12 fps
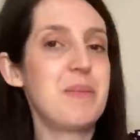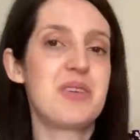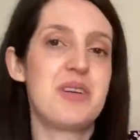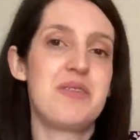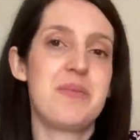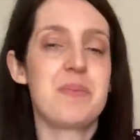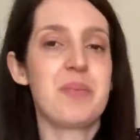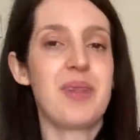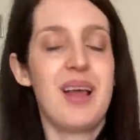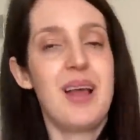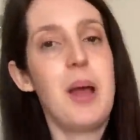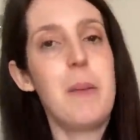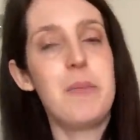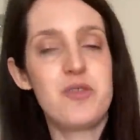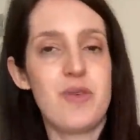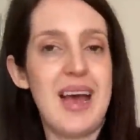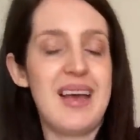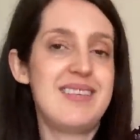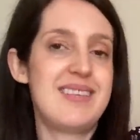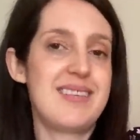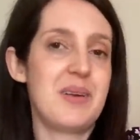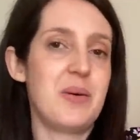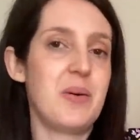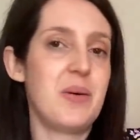sort of
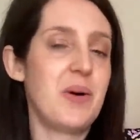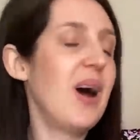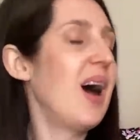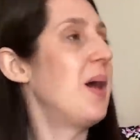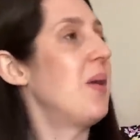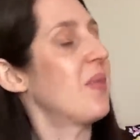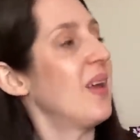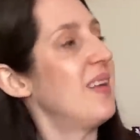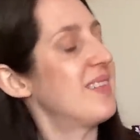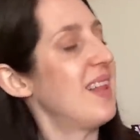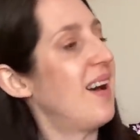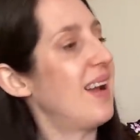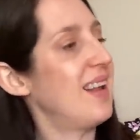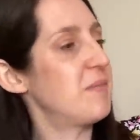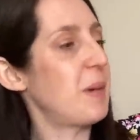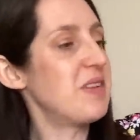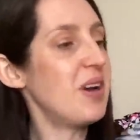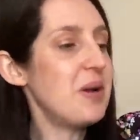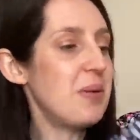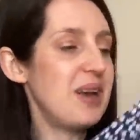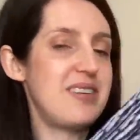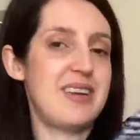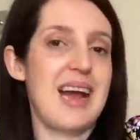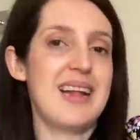dress or along those lines, but I don't know
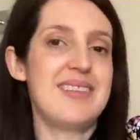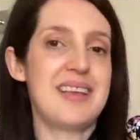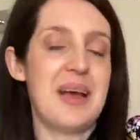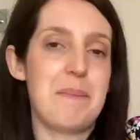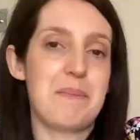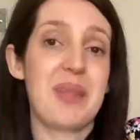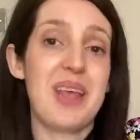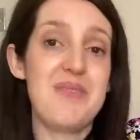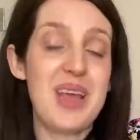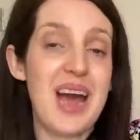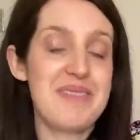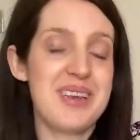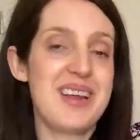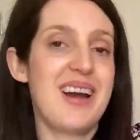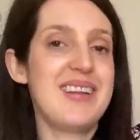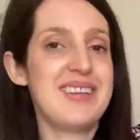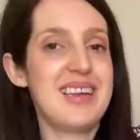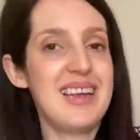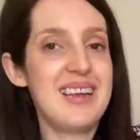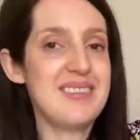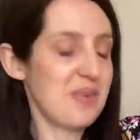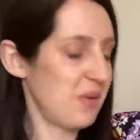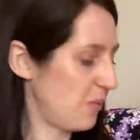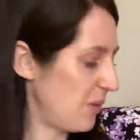which yet. Um, if you have any
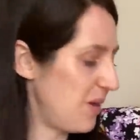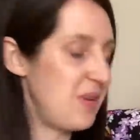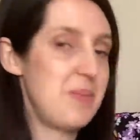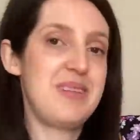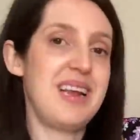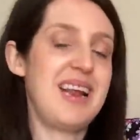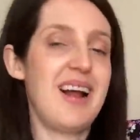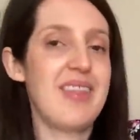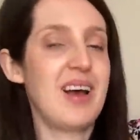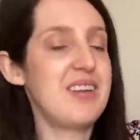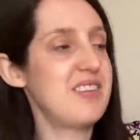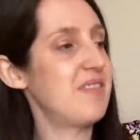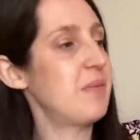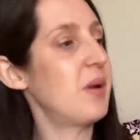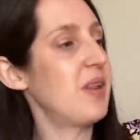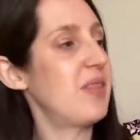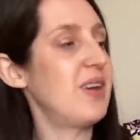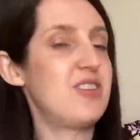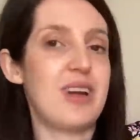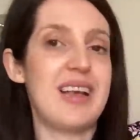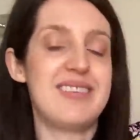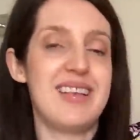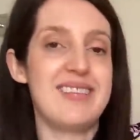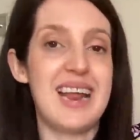ideas or if you particularly like the idea of one of those
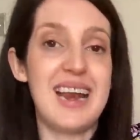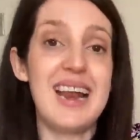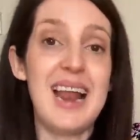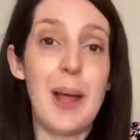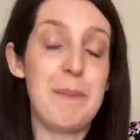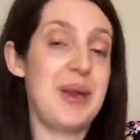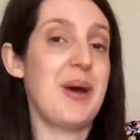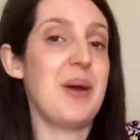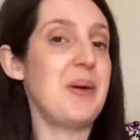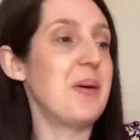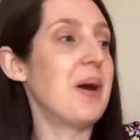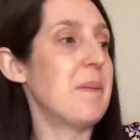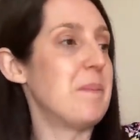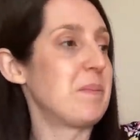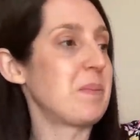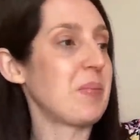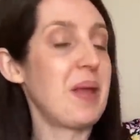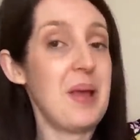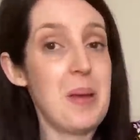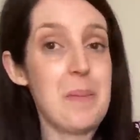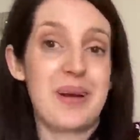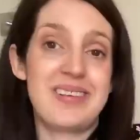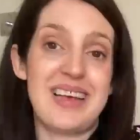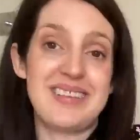dresses, then let me know. Um,
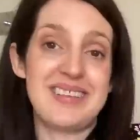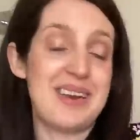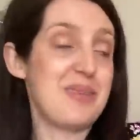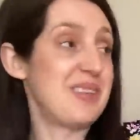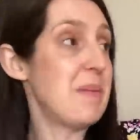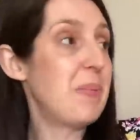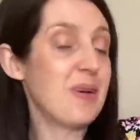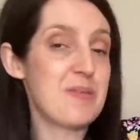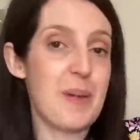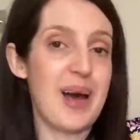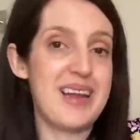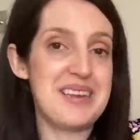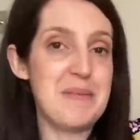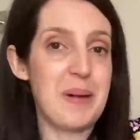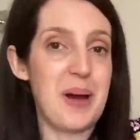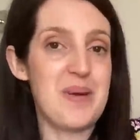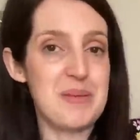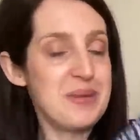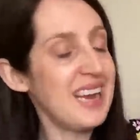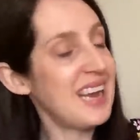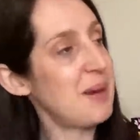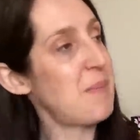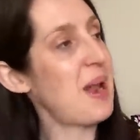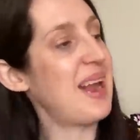because as I said, it was an impulse buy. I didn't buy it with a
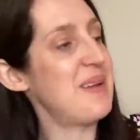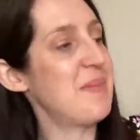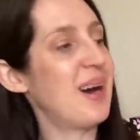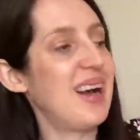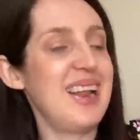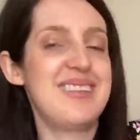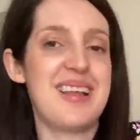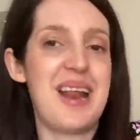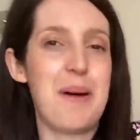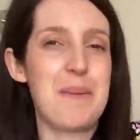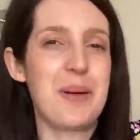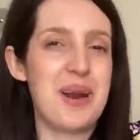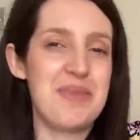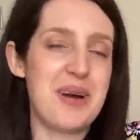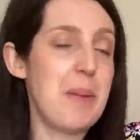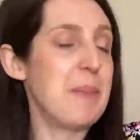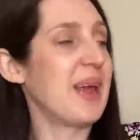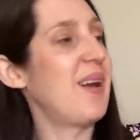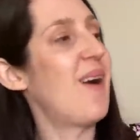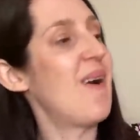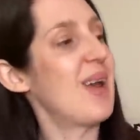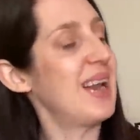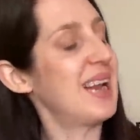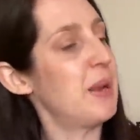particular plan in mind. So now I'm kind of umming and
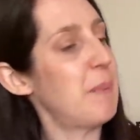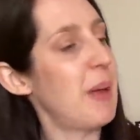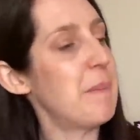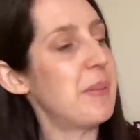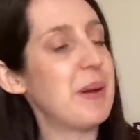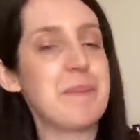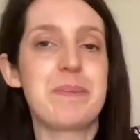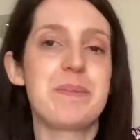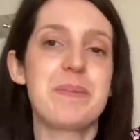ahhing a little bit, but